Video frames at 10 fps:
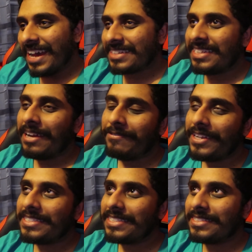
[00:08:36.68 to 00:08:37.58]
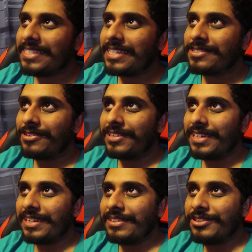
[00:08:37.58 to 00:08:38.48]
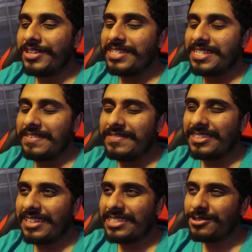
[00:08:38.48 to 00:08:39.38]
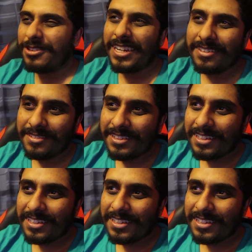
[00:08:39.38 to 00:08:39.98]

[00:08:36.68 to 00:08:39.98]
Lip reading: Actually, I finished at 6 on New Year's Eve, so that's all right.